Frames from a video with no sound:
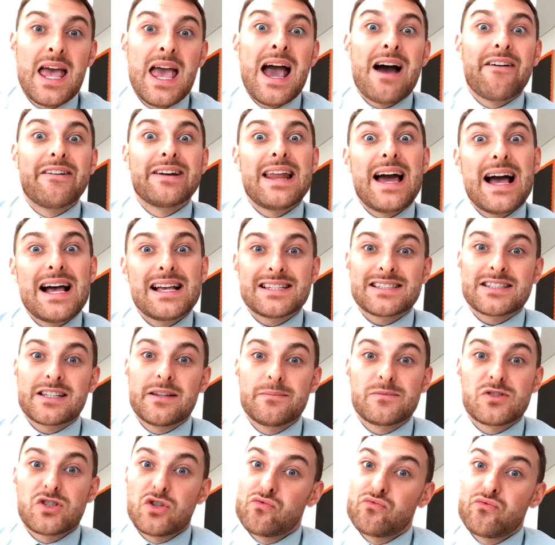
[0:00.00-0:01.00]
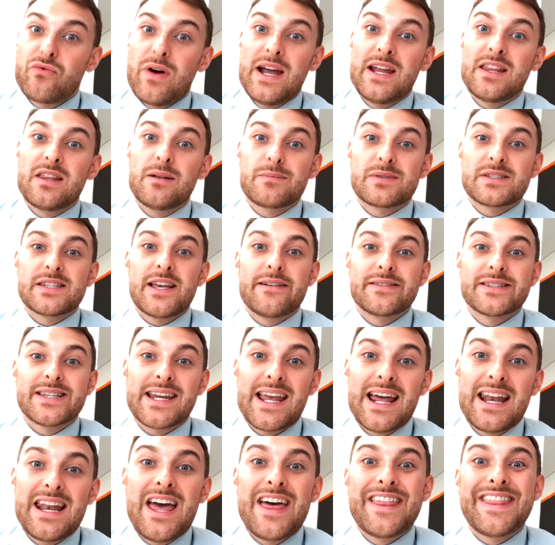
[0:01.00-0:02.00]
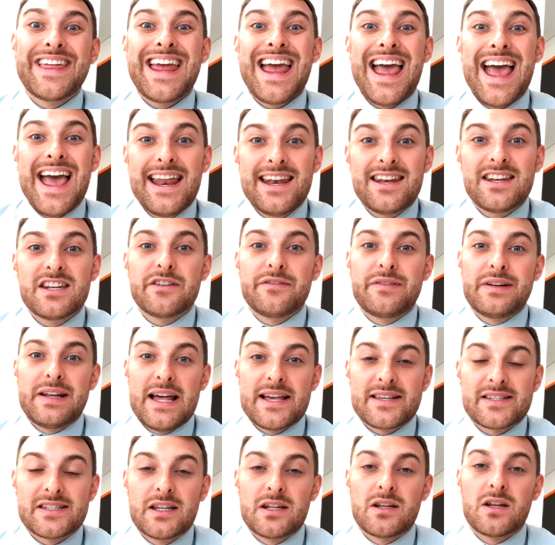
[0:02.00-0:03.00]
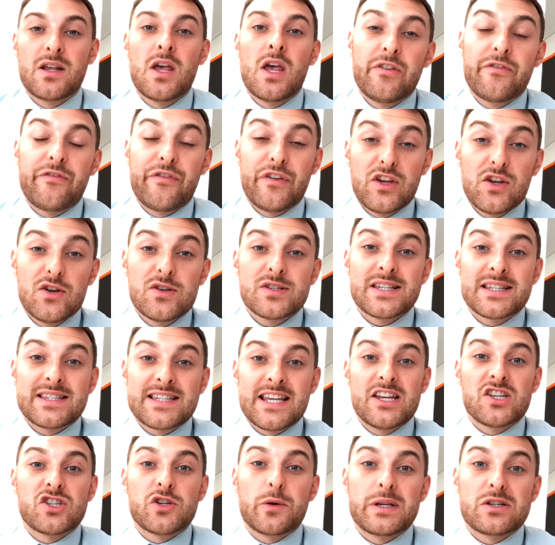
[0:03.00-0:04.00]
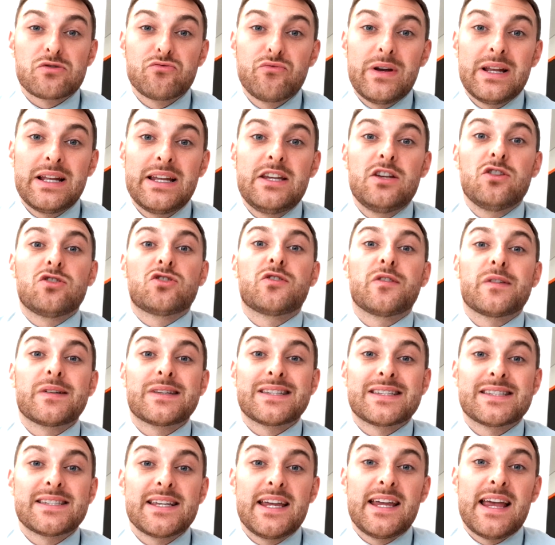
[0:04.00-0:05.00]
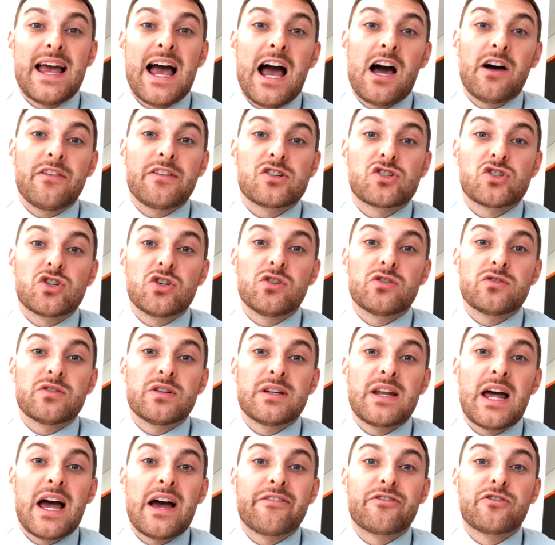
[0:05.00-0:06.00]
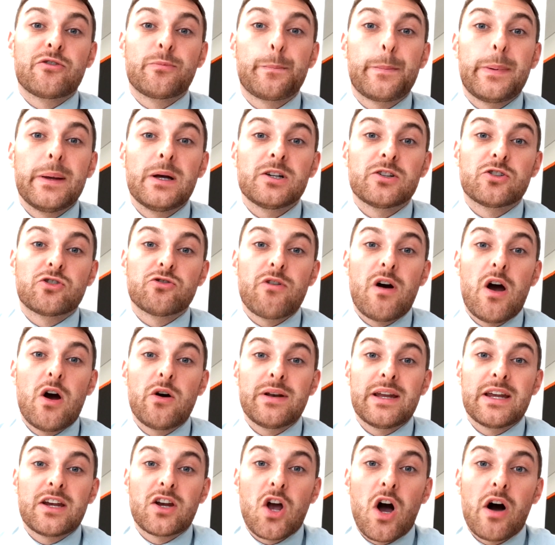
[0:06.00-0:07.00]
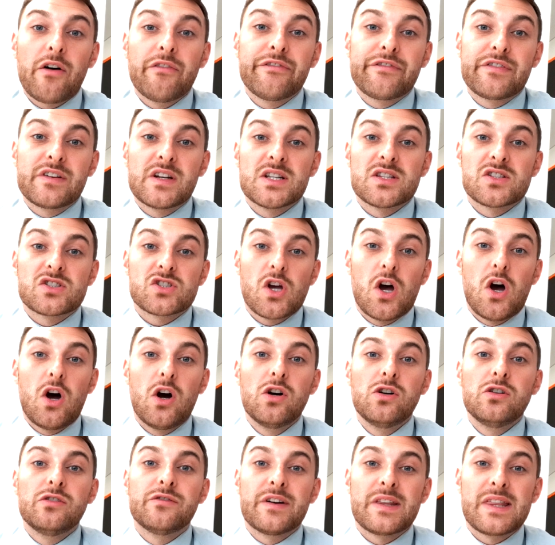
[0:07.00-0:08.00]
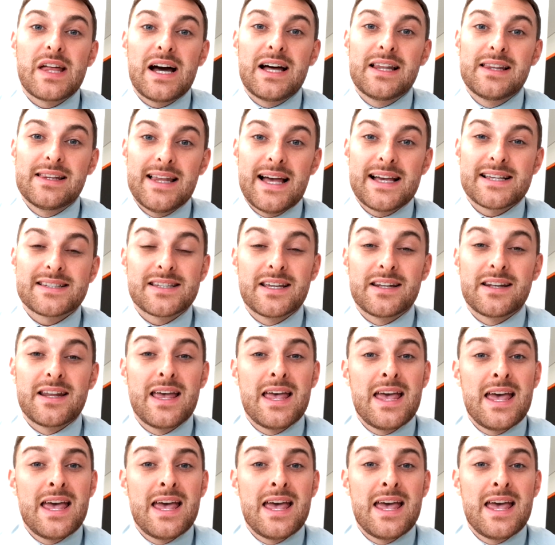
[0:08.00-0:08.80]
and ask them to rate themselves again at the end of a lesson. For you as a teacher, it's really useful to see how the children have grown in confidence over that lesson.